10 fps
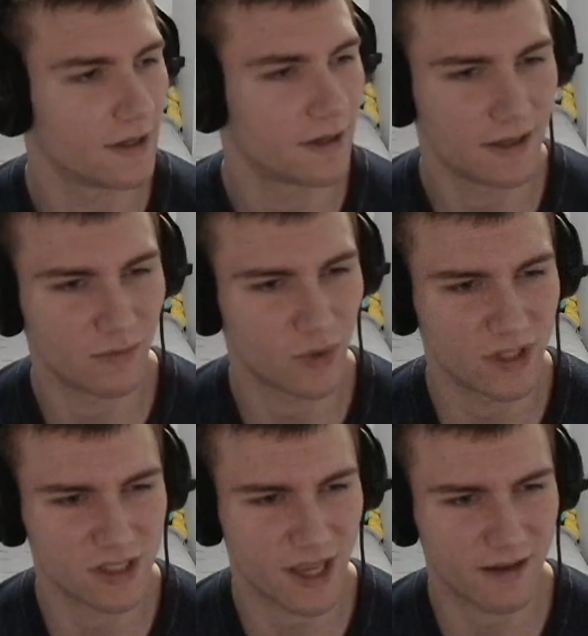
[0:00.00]
And we
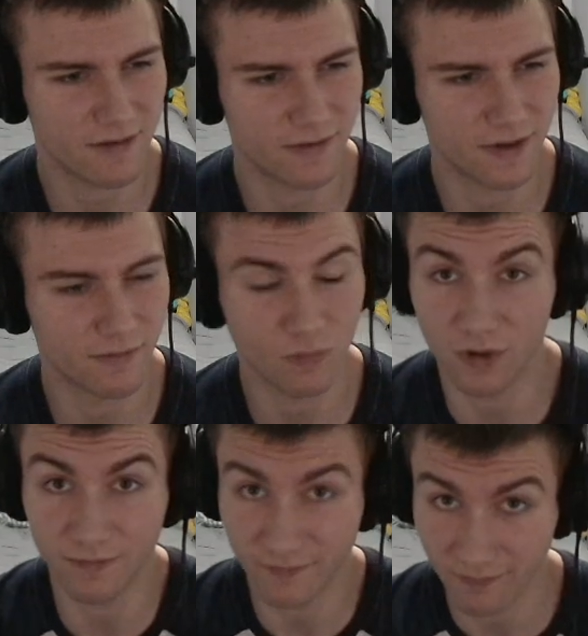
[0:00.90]
just have
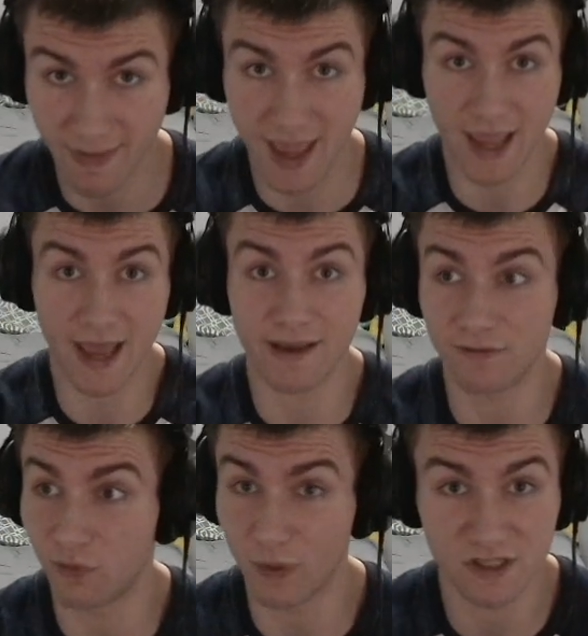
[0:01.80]
AI
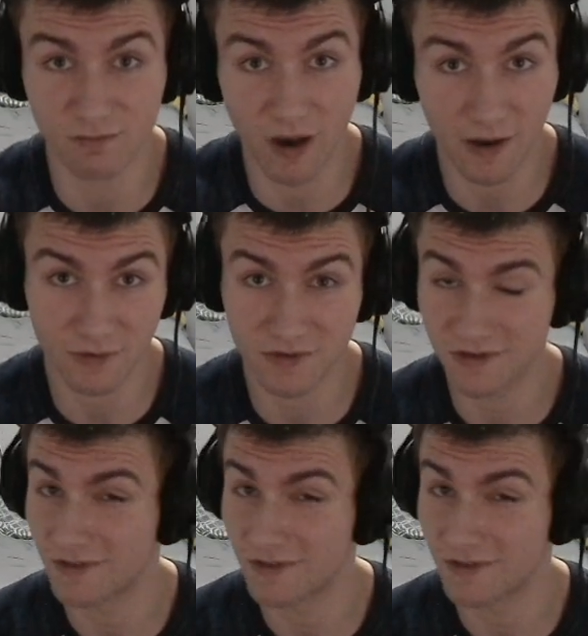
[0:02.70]
voice models.